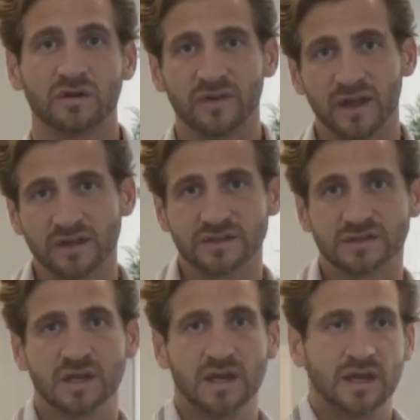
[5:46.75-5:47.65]

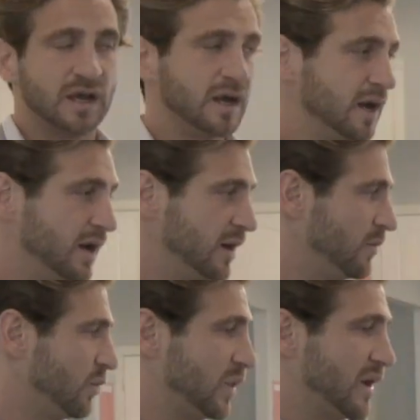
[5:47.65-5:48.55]
events,
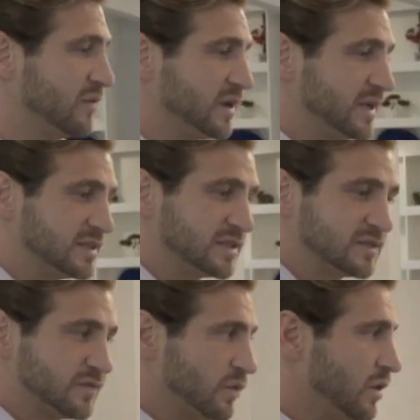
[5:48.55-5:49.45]
whatever it is,
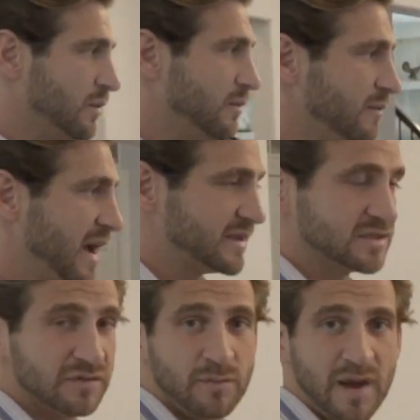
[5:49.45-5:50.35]
for a
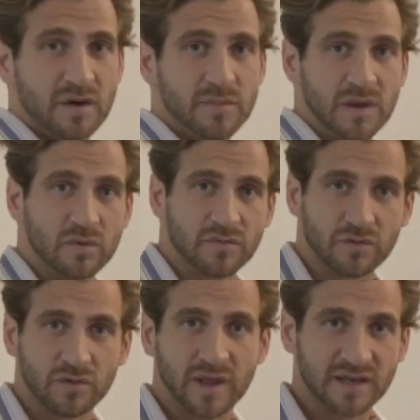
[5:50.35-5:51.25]
massive amount of people
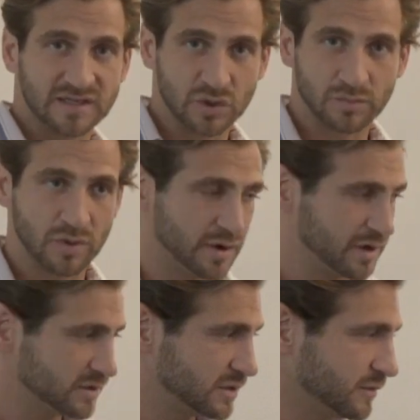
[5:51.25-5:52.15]
for like a dinner party
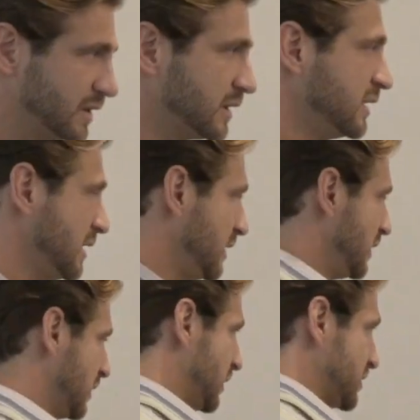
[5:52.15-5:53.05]
or something,
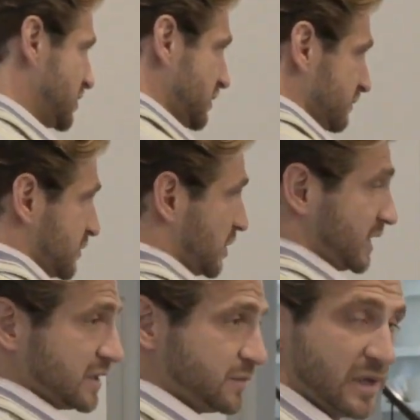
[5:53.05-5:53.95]
which turned
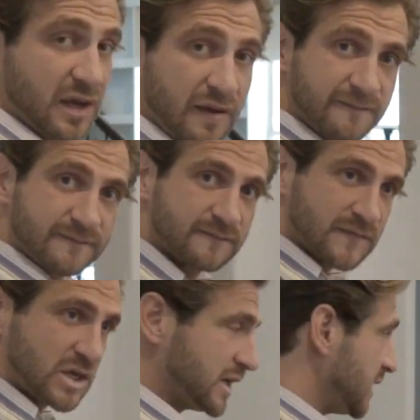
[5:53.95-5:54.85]
out to be a good